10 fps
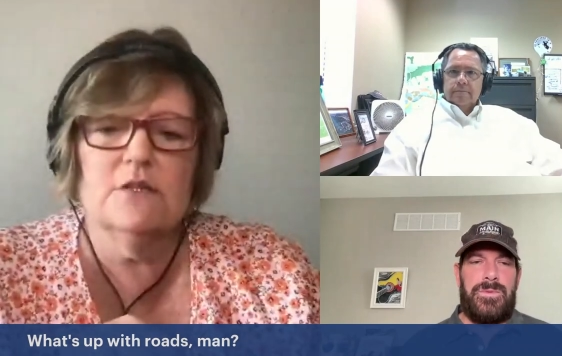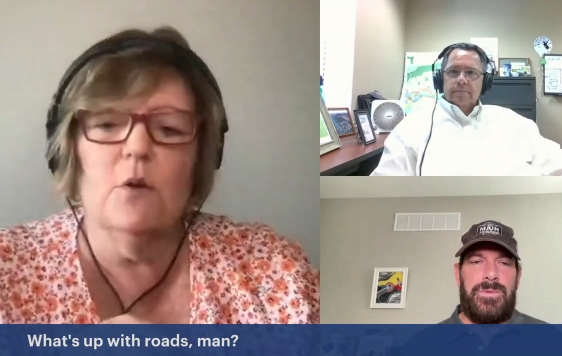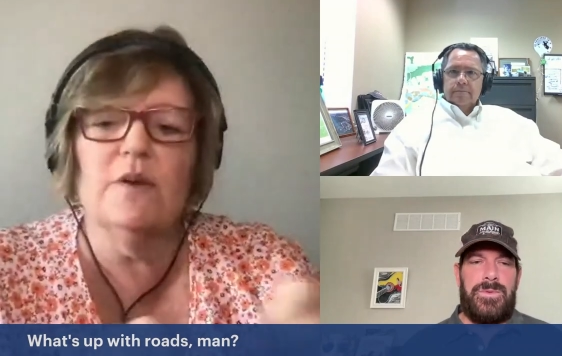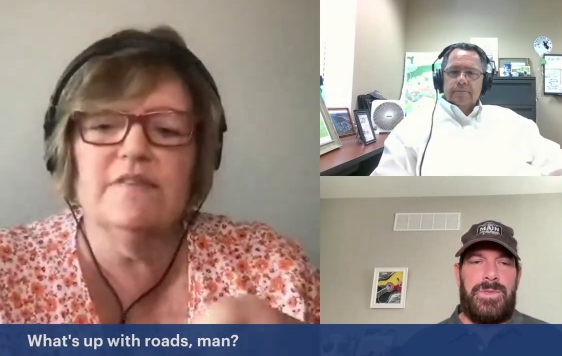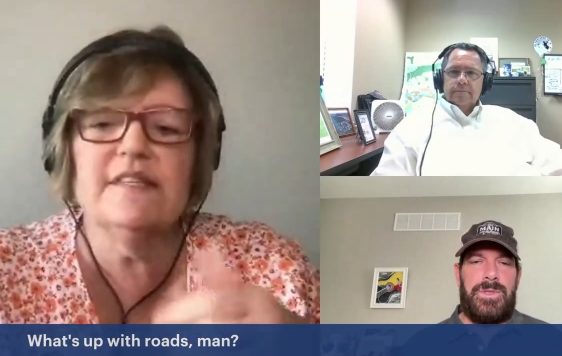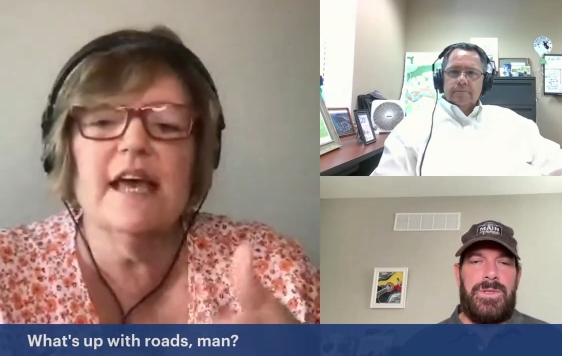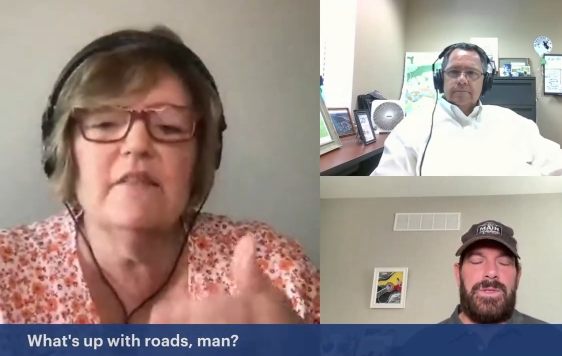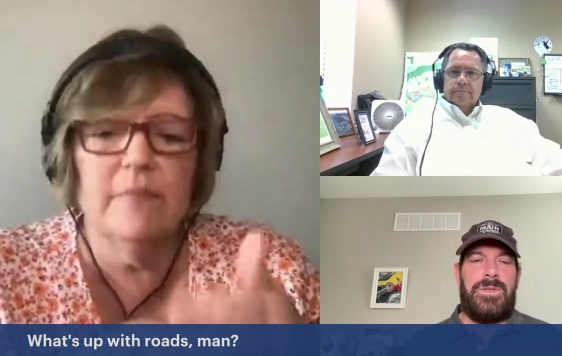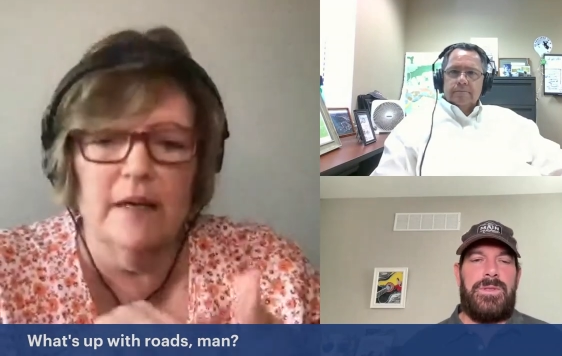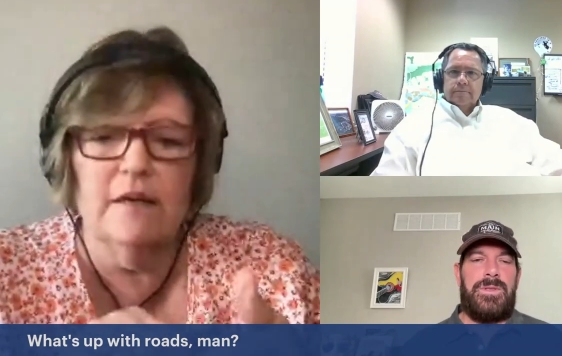Speaker 1: So we've
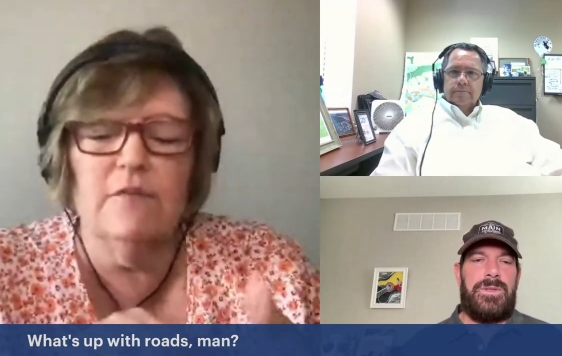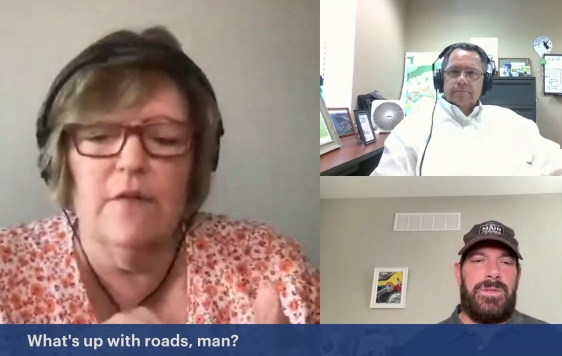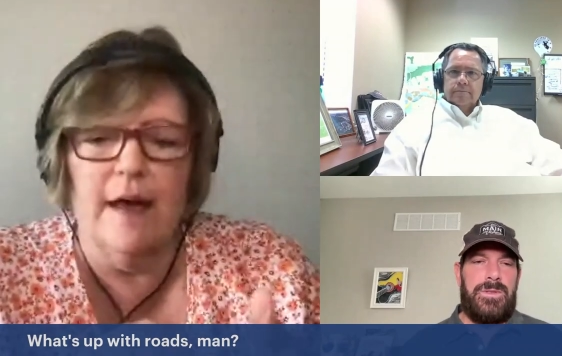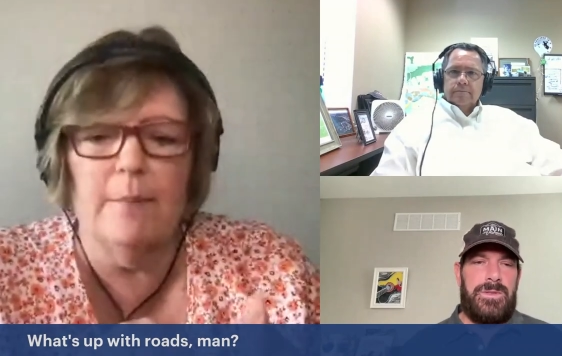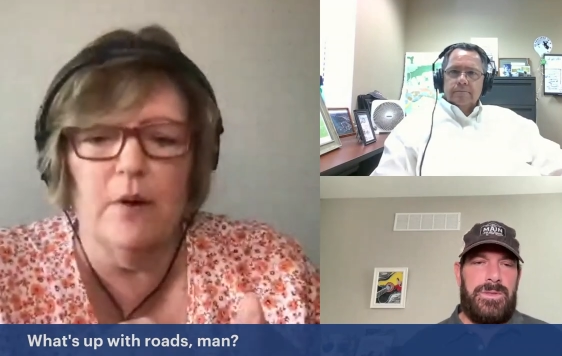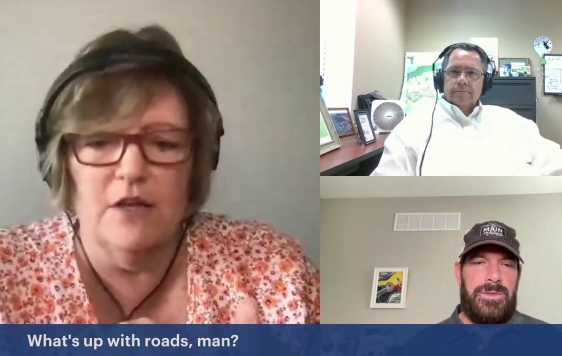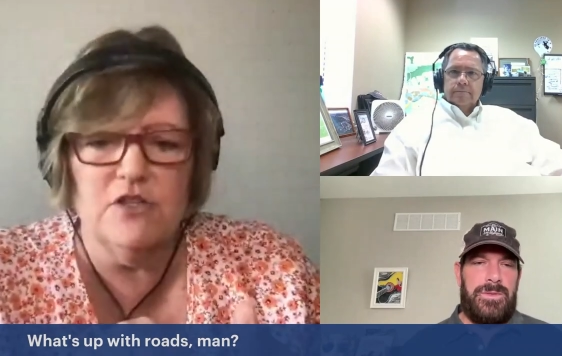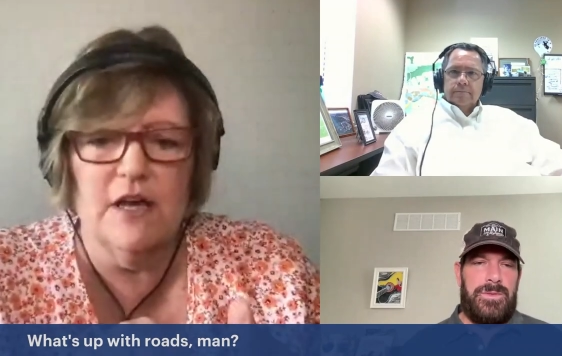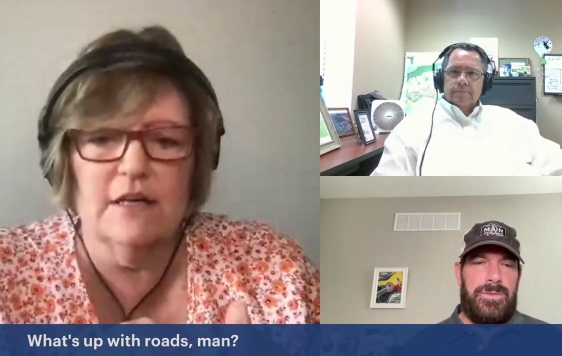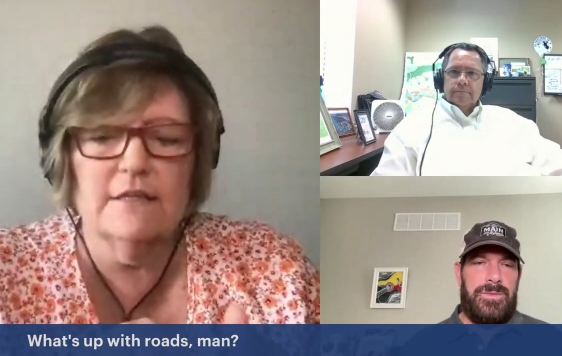saved money for that
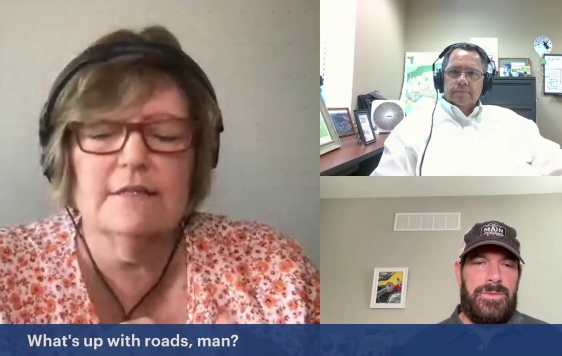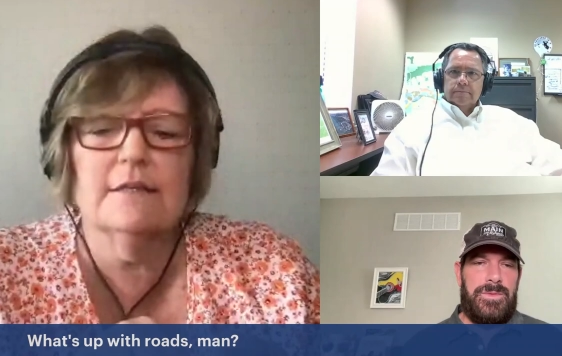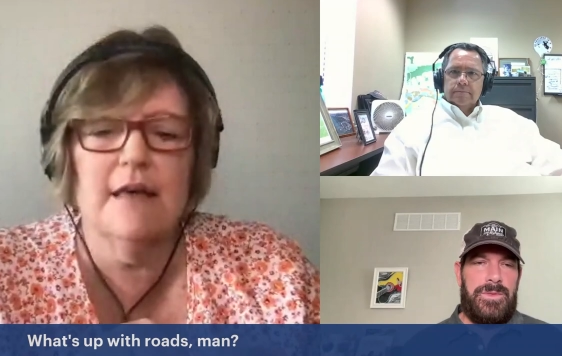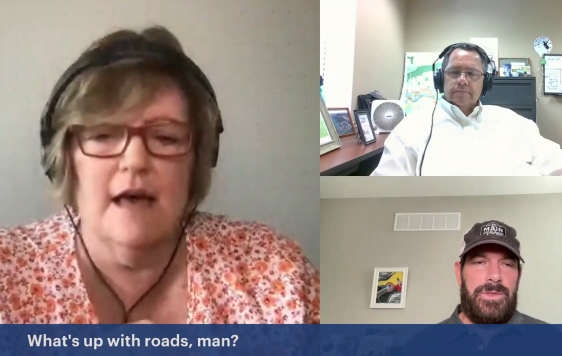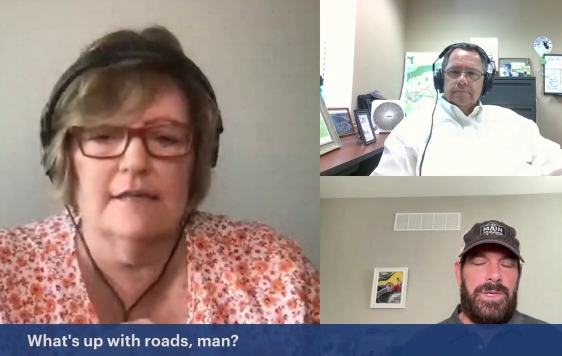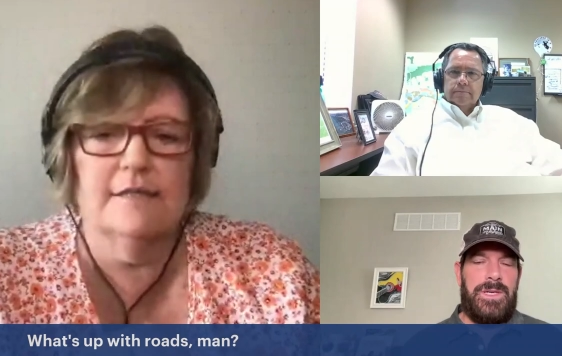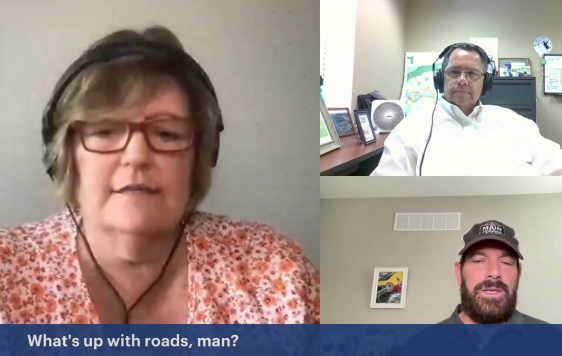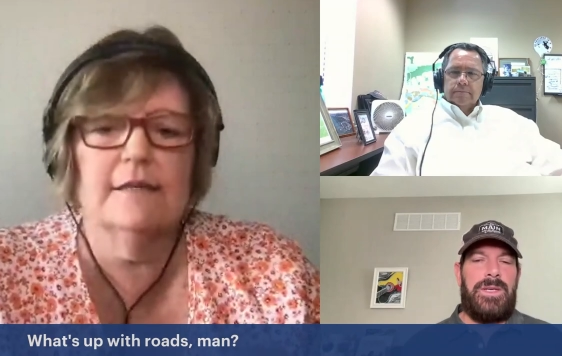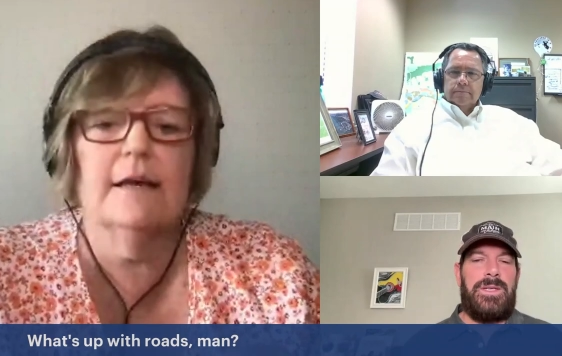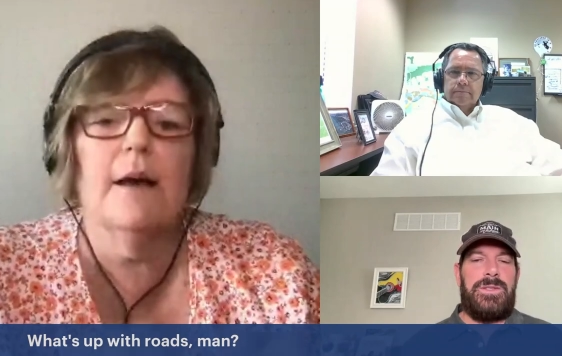project. Yes. Okay.
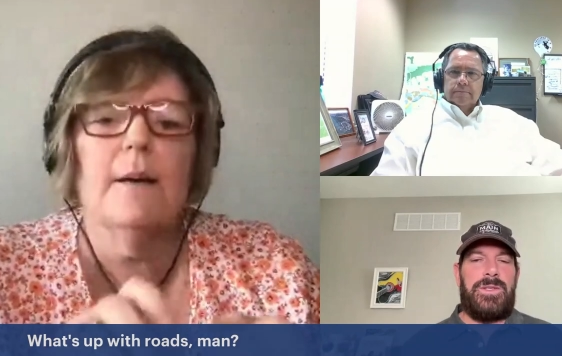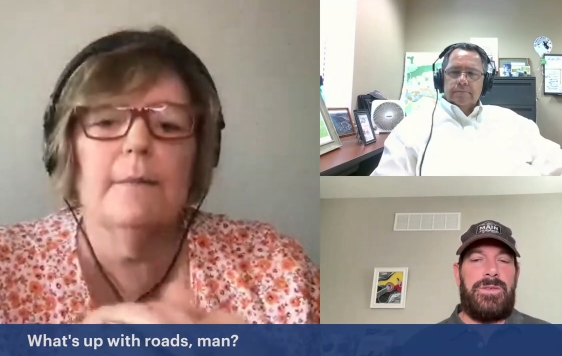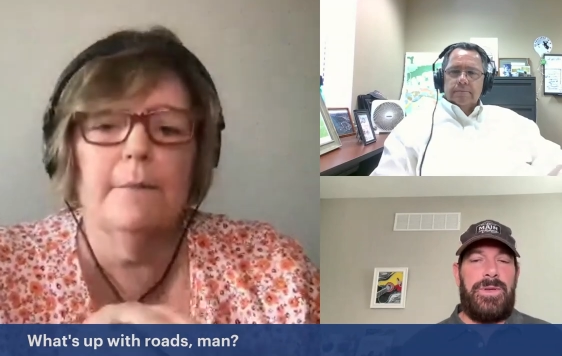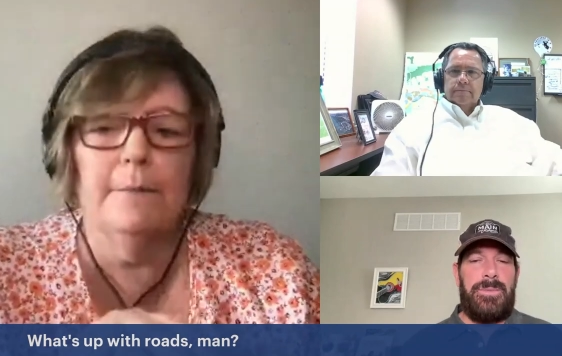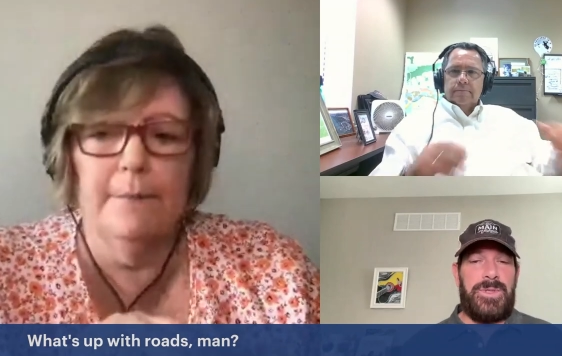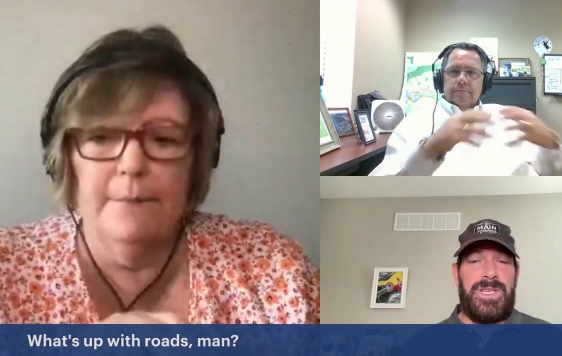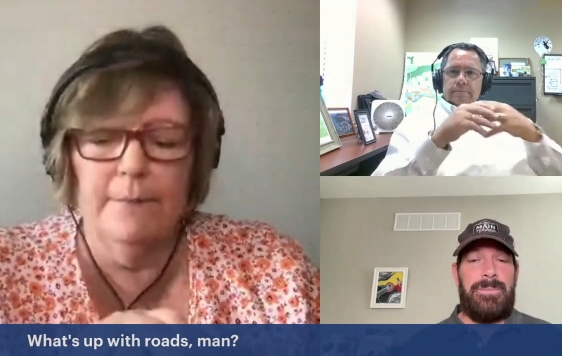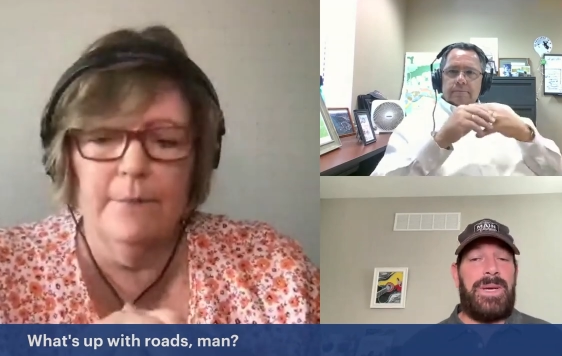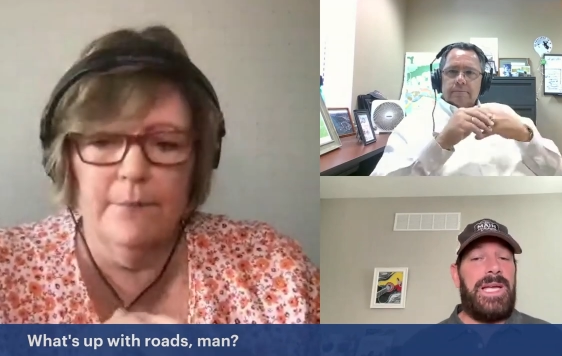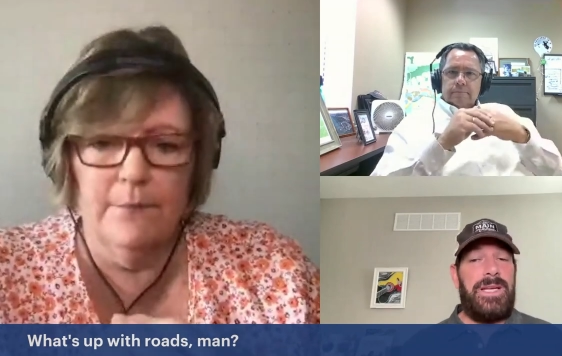
Speaker 2: So the developer's
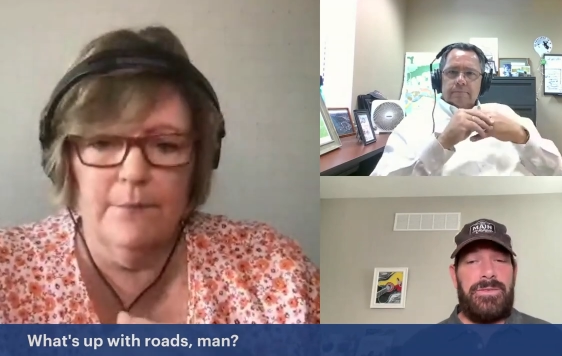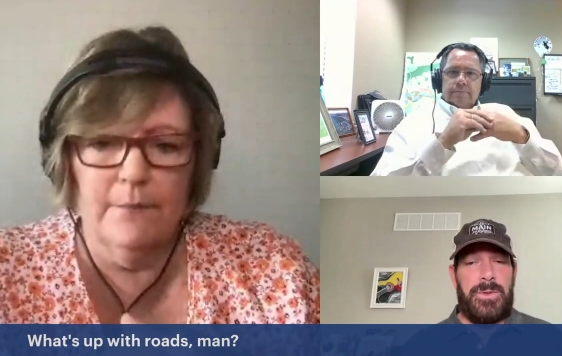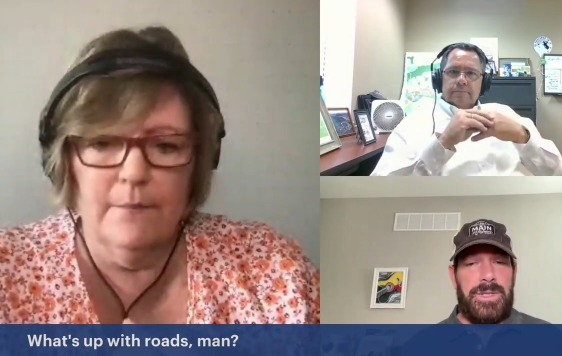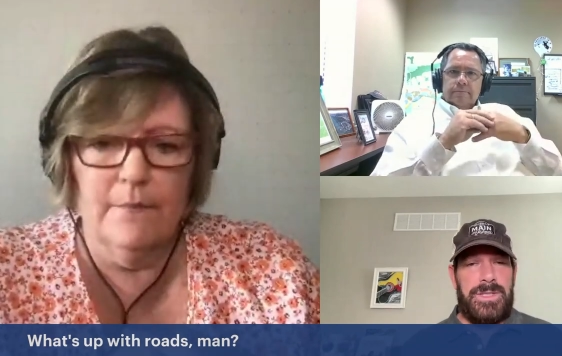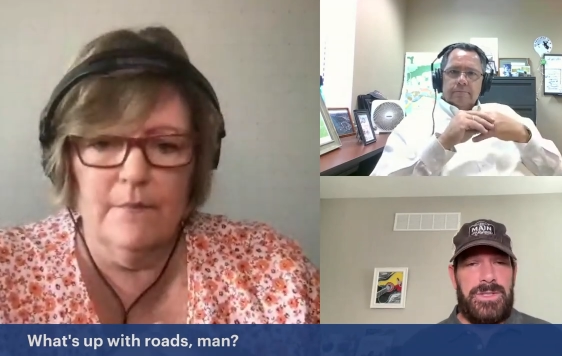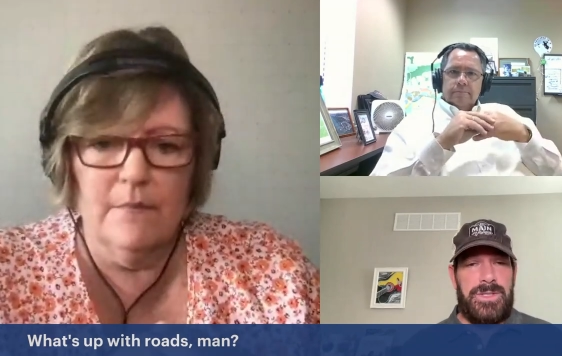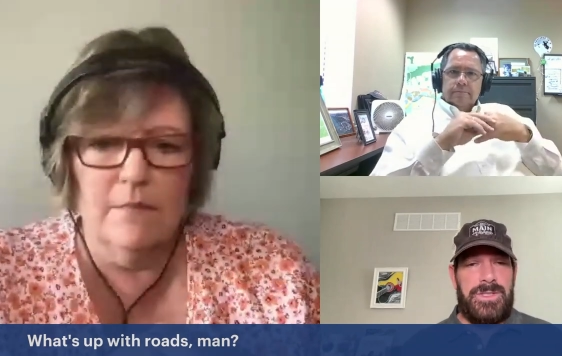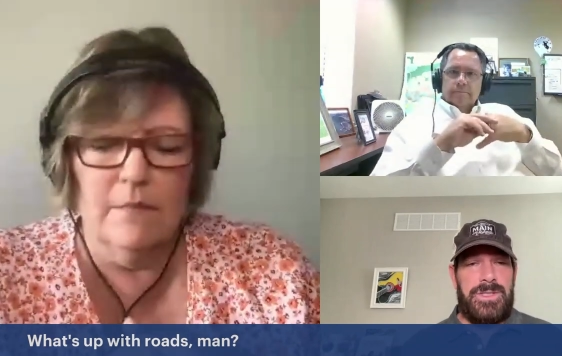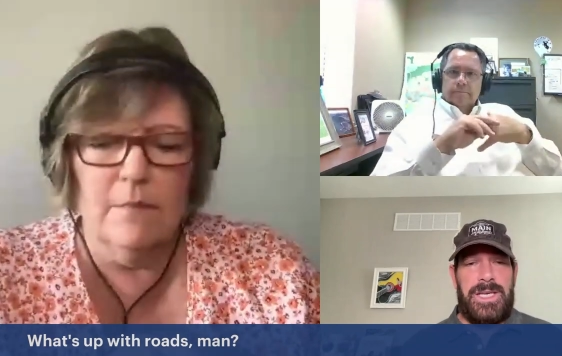not paying for it, he's just